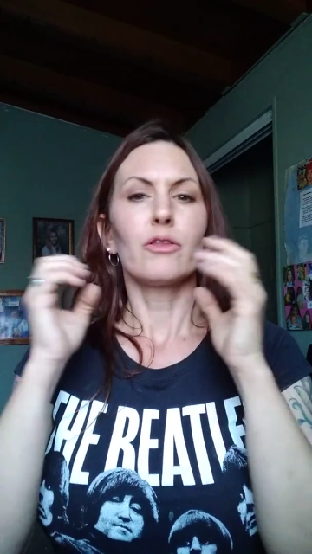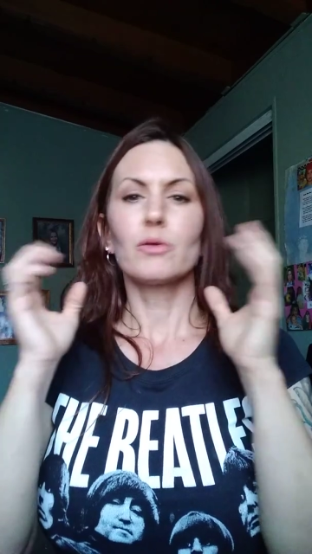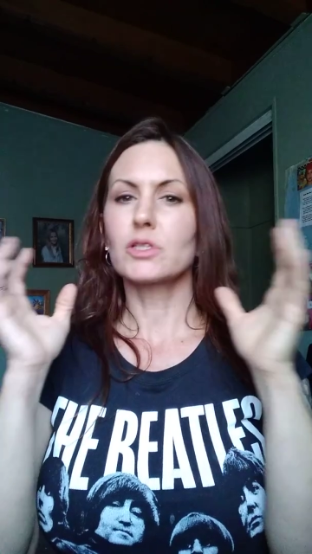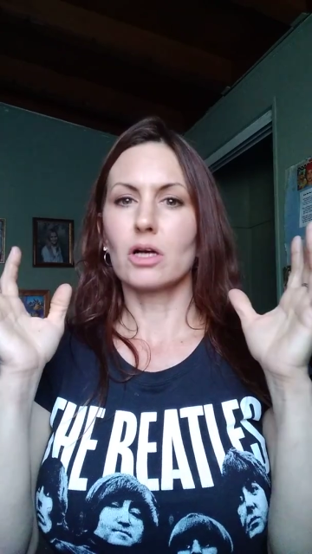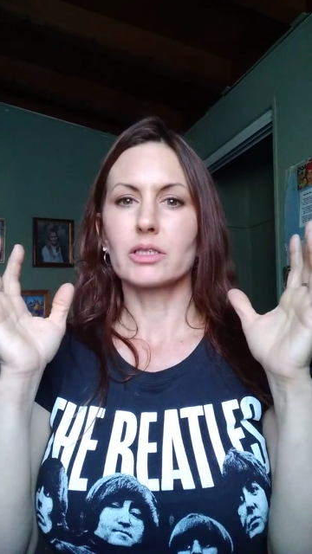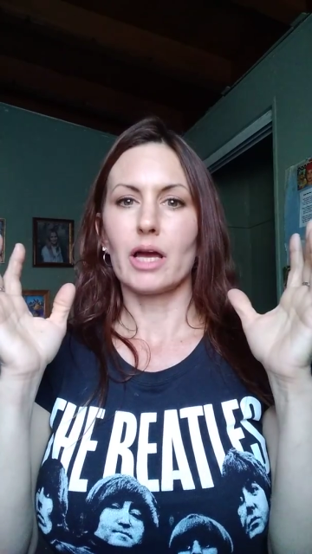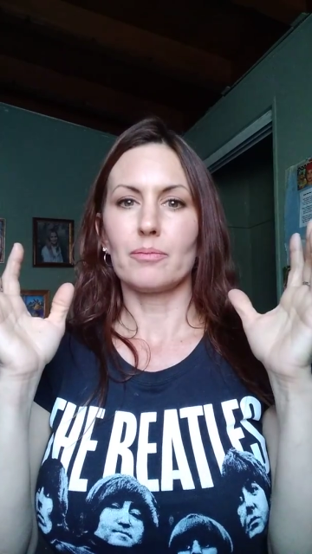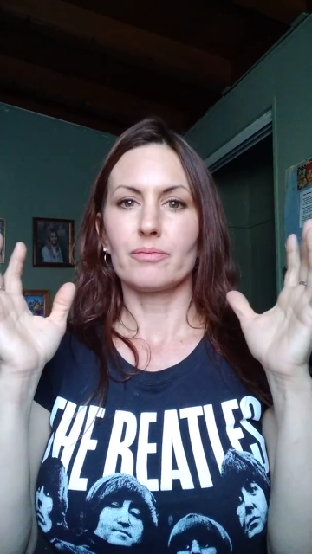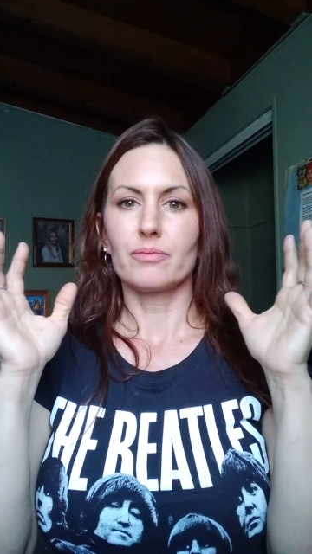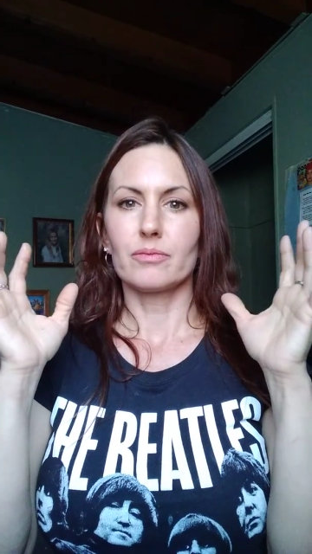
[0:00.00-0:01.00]
was a long
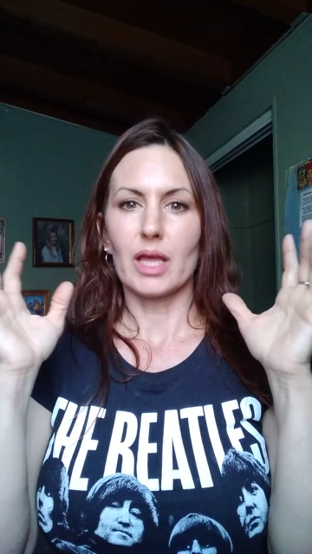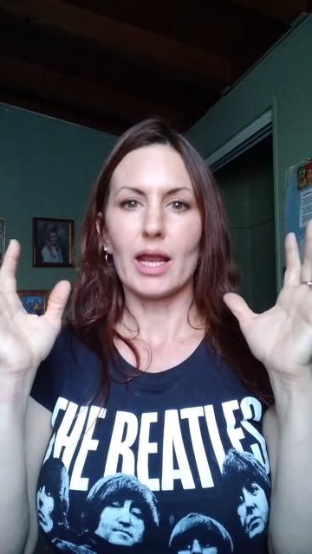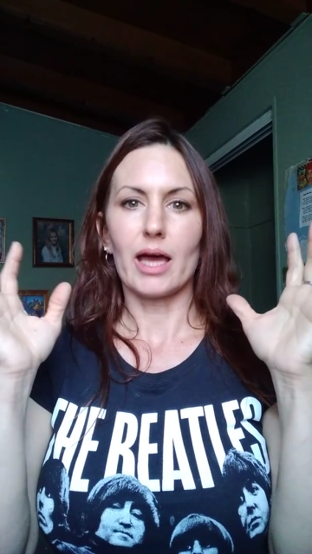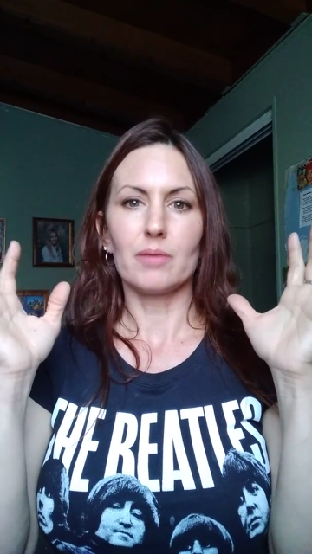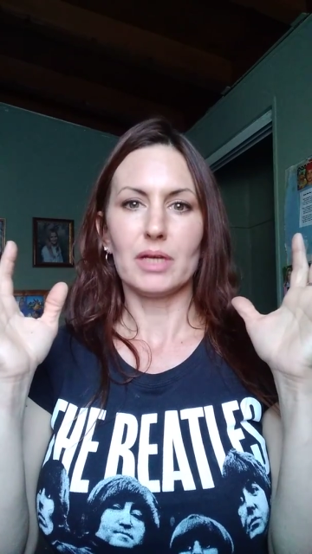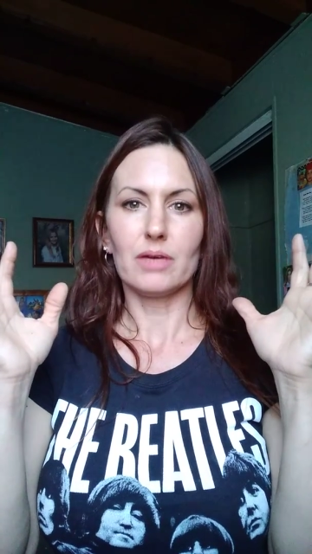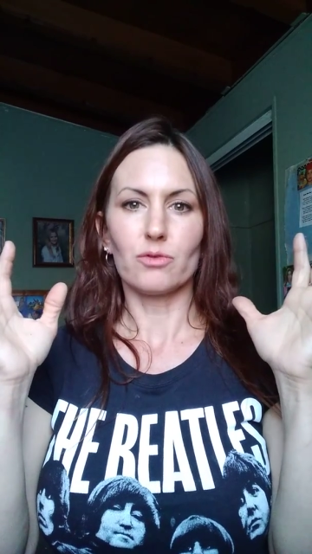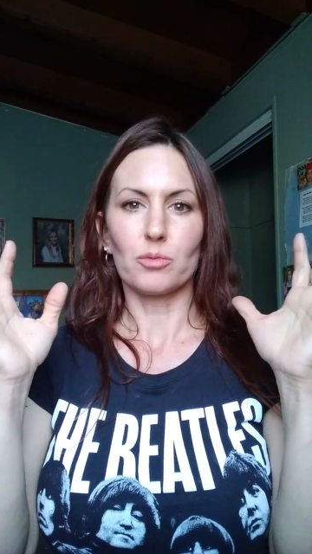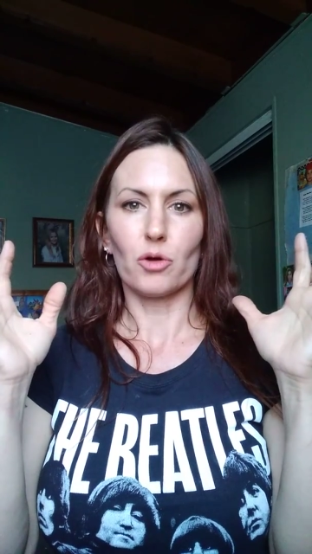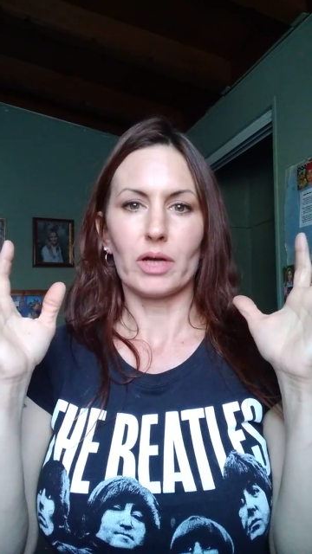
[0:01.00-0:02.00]
time that Adam and Eve were
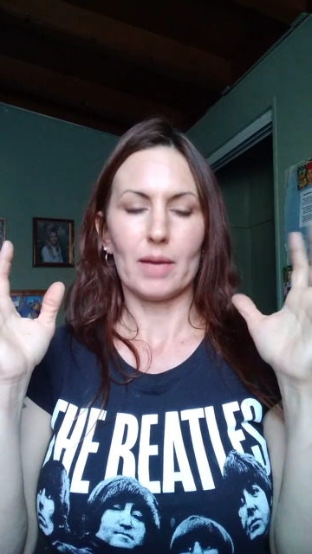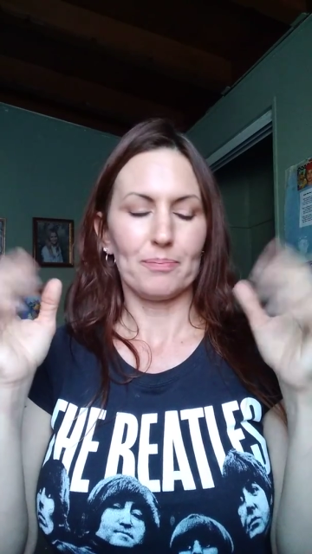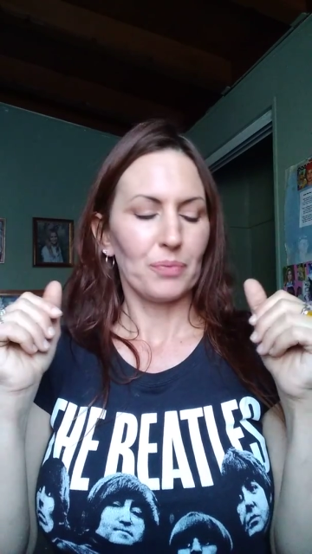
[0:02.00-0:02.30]
broken up.